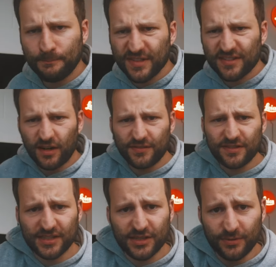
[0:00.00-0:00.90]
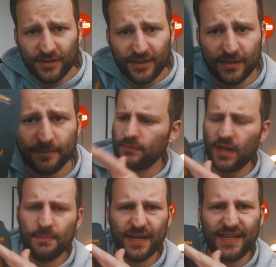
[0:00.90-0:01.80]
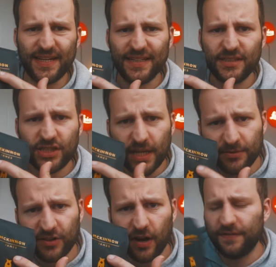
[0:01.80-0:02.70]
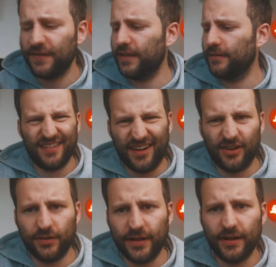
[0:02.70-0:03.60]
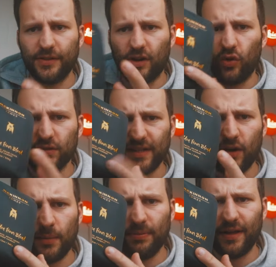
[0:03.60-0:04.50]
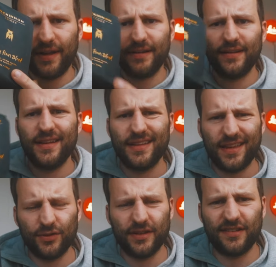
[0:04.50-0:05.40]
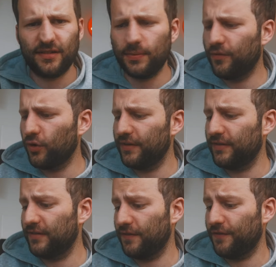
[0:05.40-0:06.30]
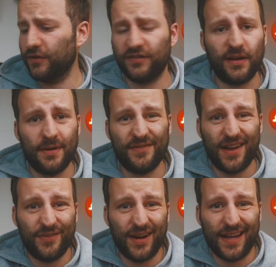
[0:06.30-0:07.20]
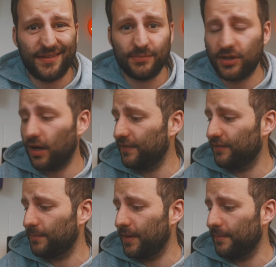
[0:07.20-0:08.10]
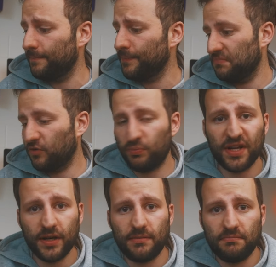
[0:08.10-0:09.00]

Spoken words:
This coffee's actually really good. McKinnon James Coffee said it earlier, the Golden Hour blend. They've released this before. This is the first time I've ever had coffee from them. It's pretty good.